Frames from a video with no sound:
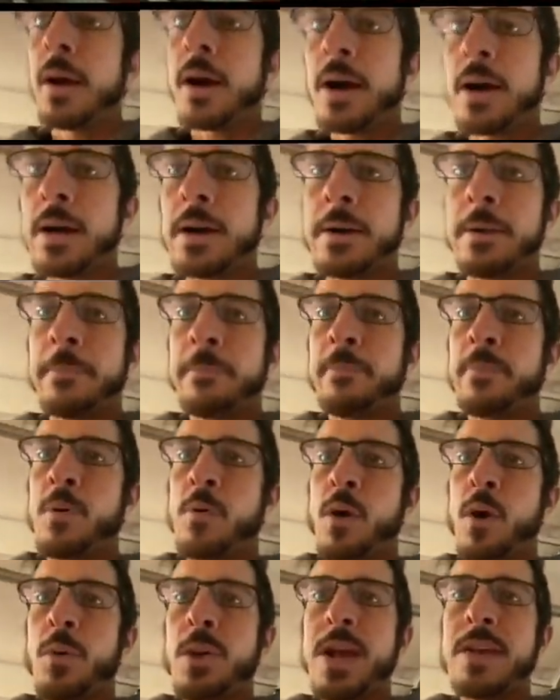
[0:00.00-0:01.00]
Um, but
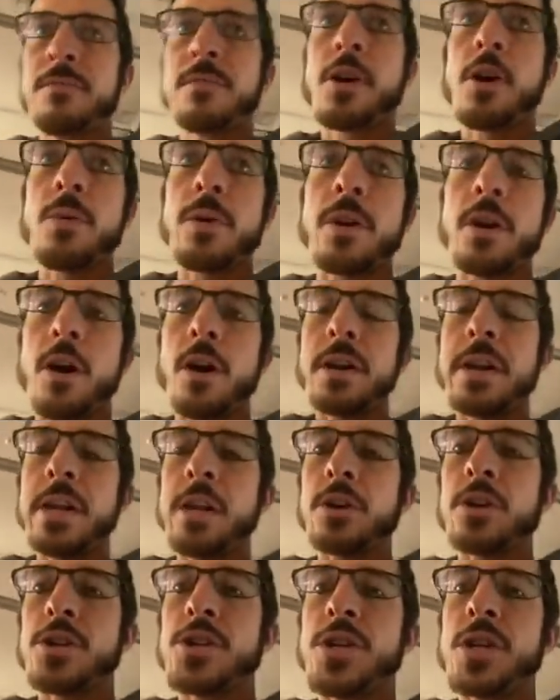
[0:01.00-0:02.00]
what we have going on
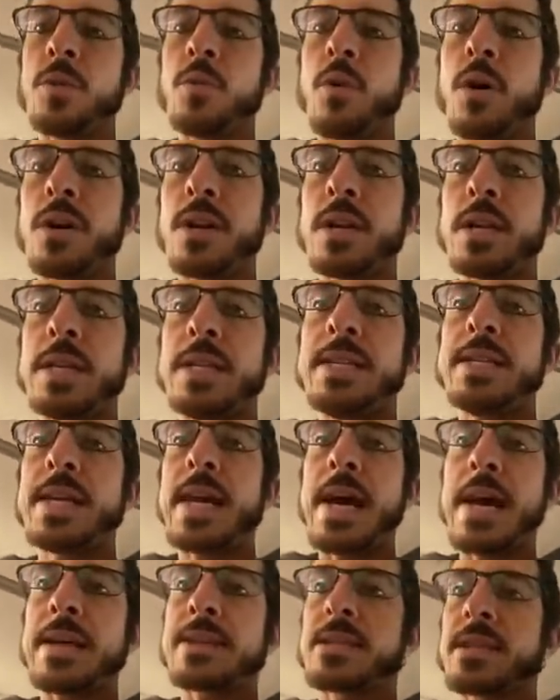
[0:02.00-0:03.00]
here is she wanted a
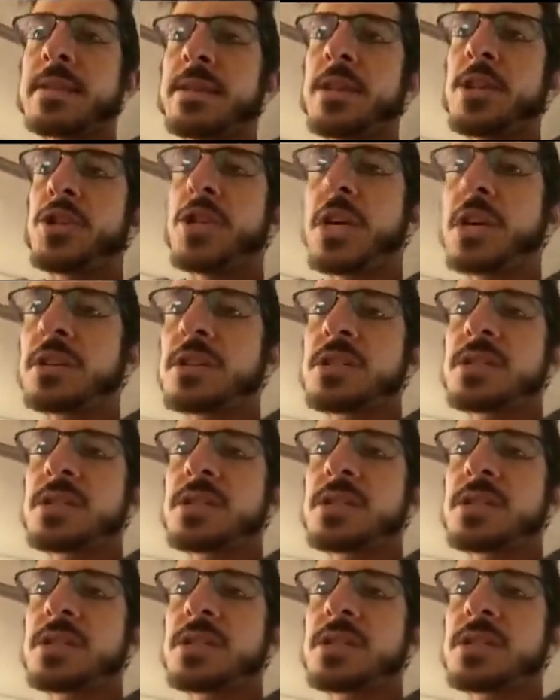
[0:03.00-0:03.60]
desk that she could